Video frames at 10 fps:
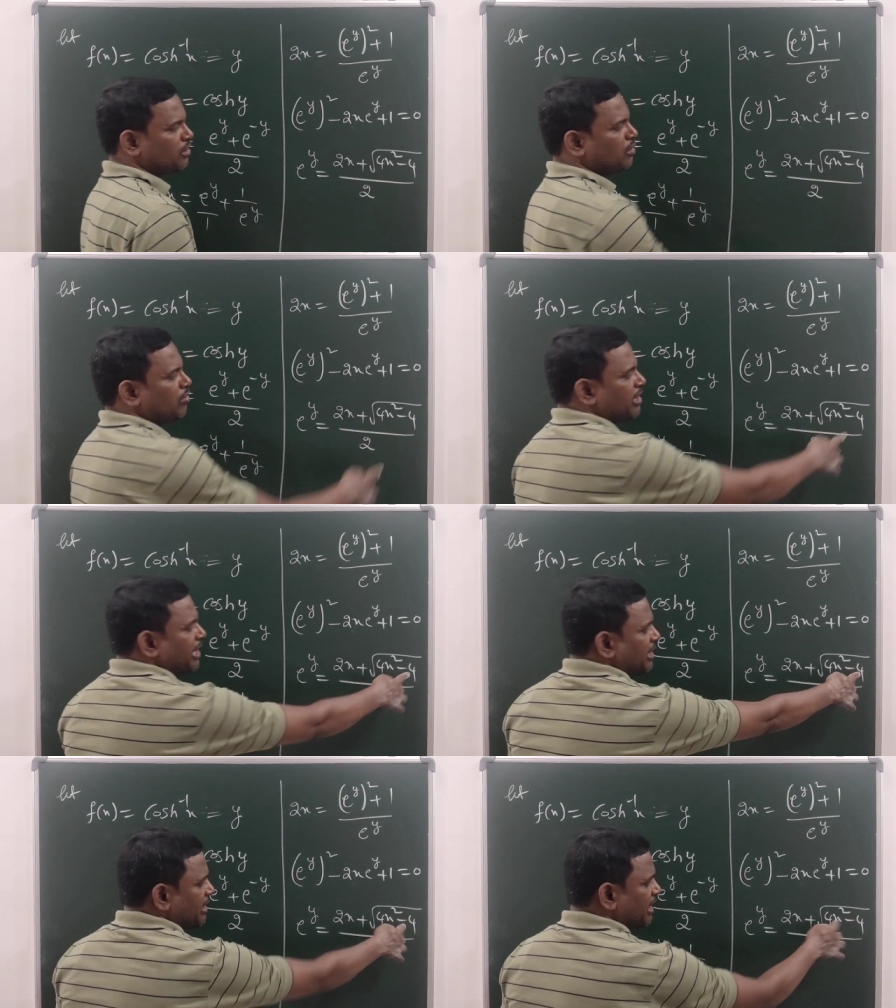Now
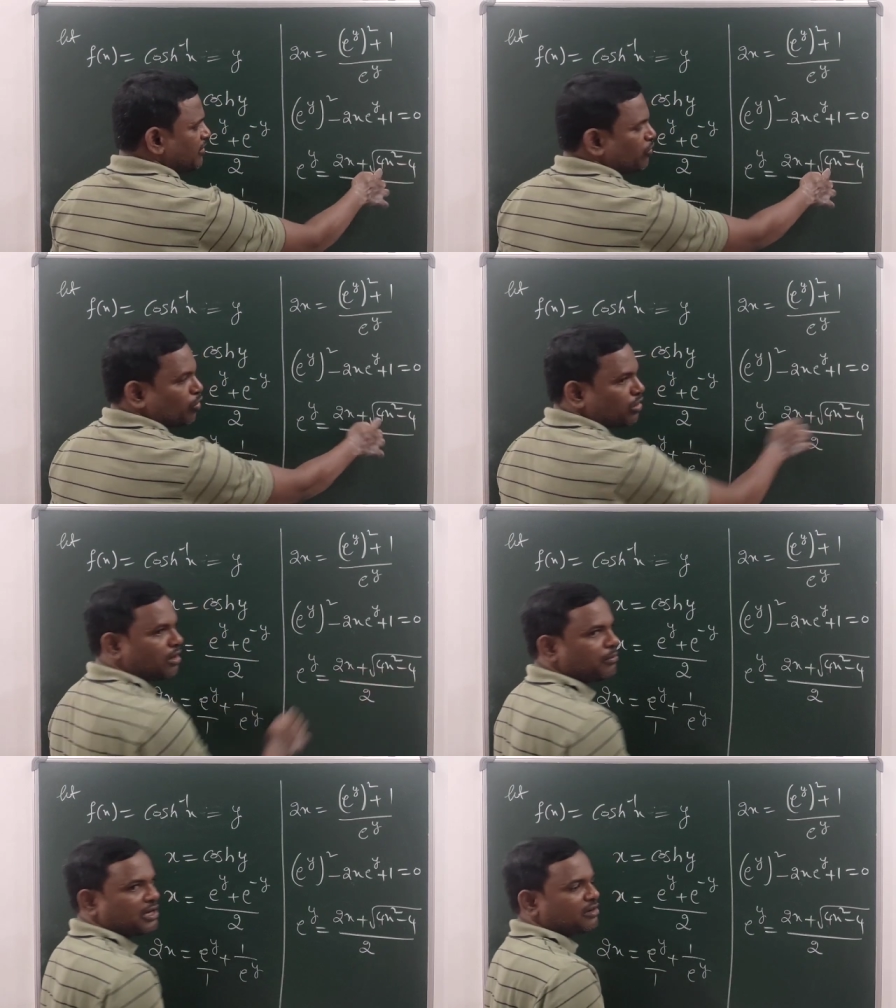again take 4
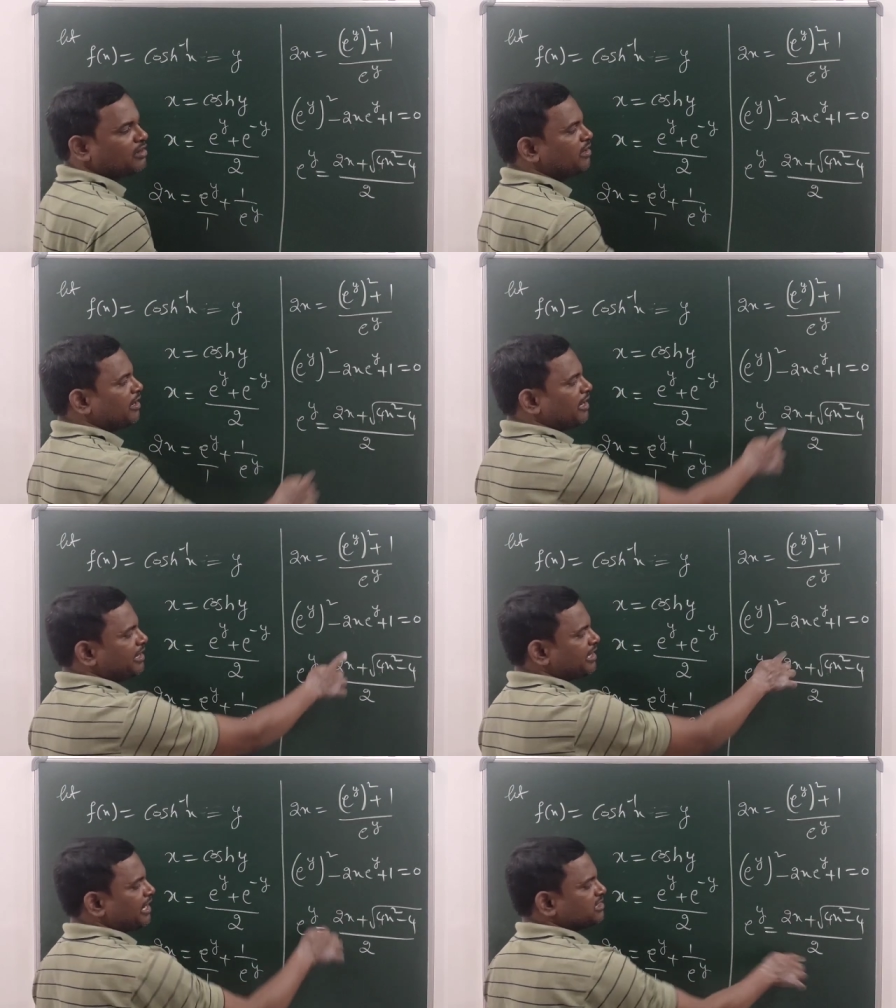common
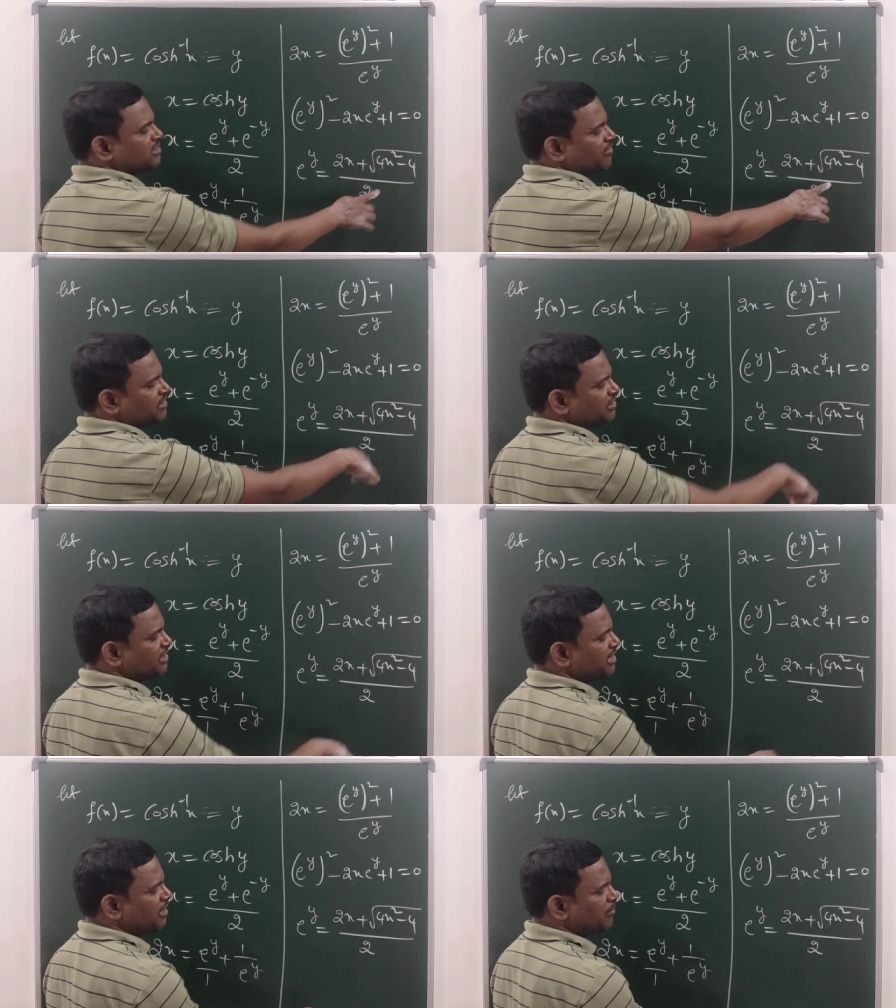and cancel with the
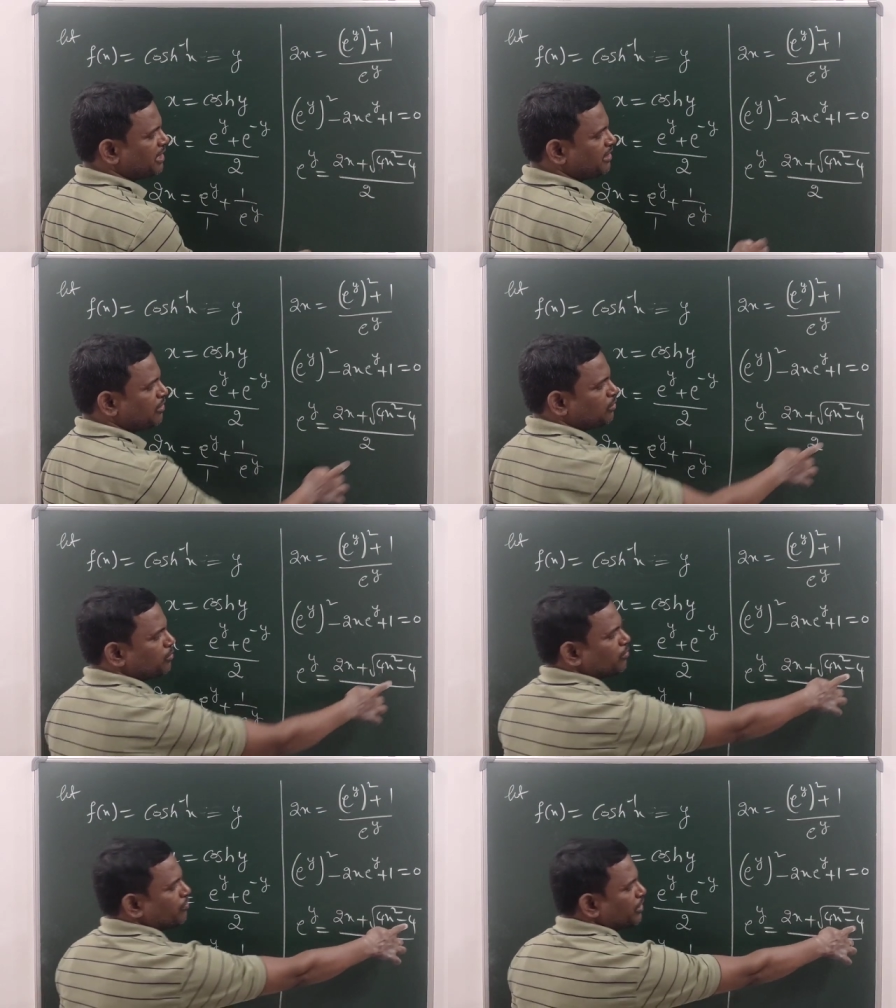denominator
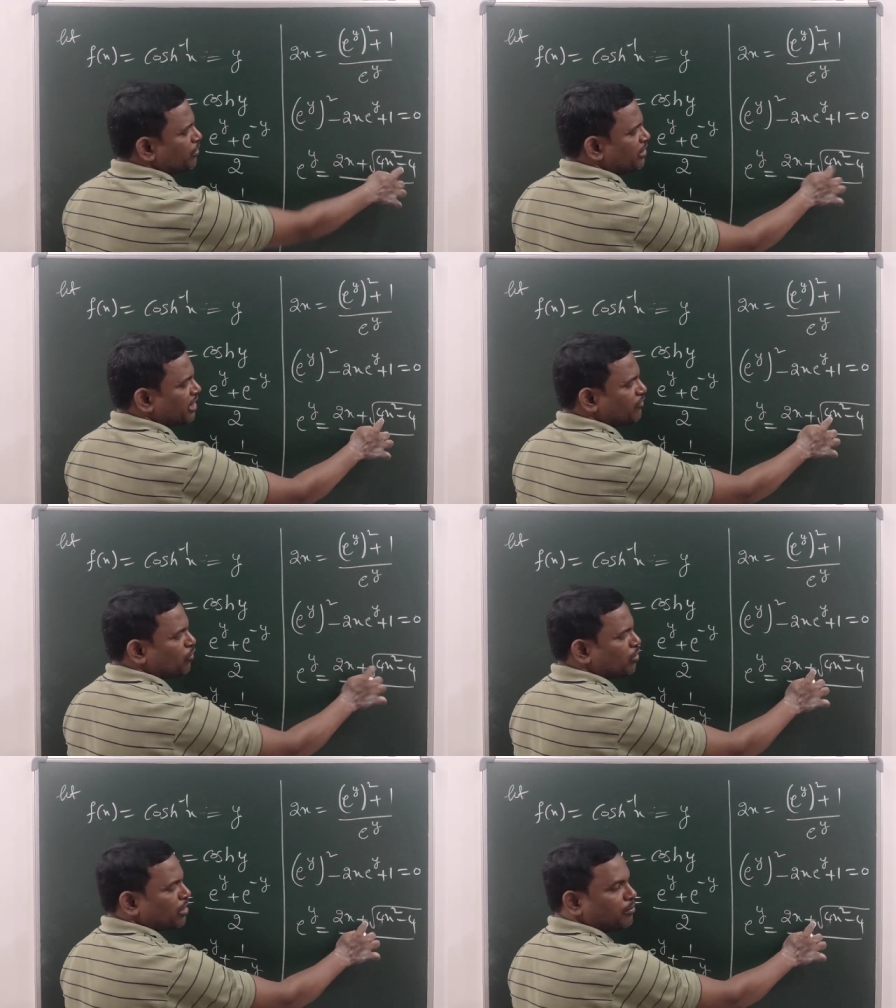2. When you take
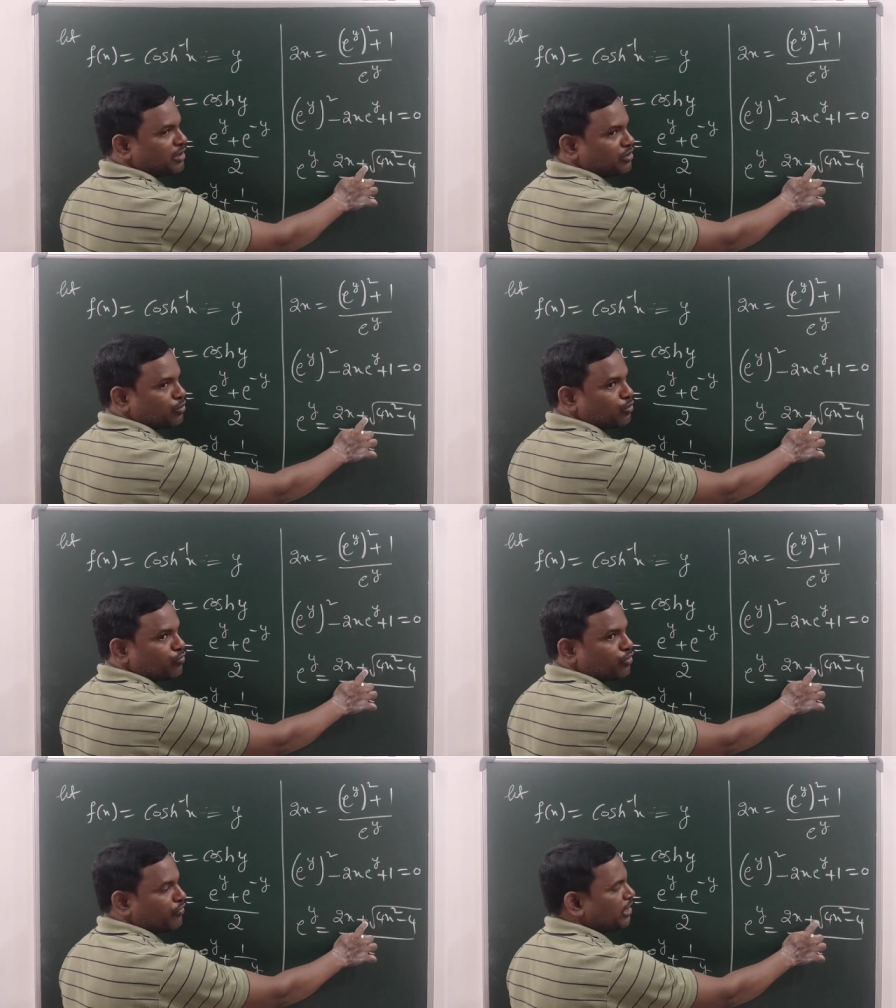4 common,
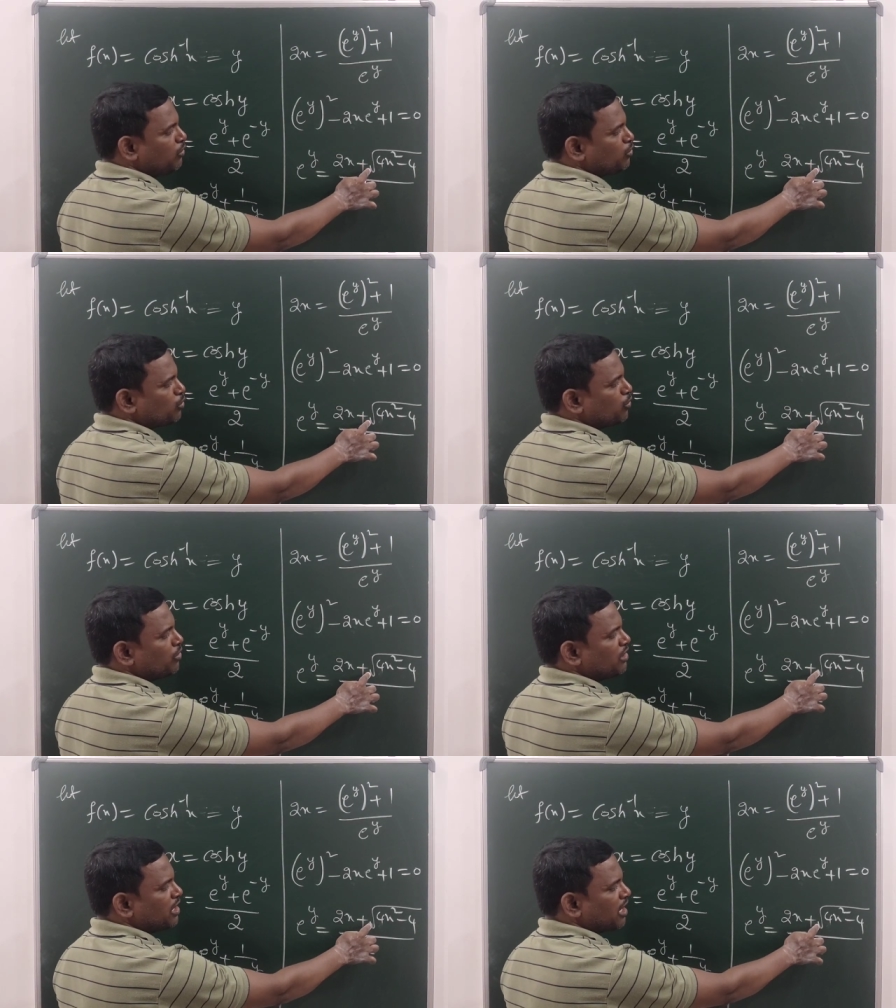root 4 value 2.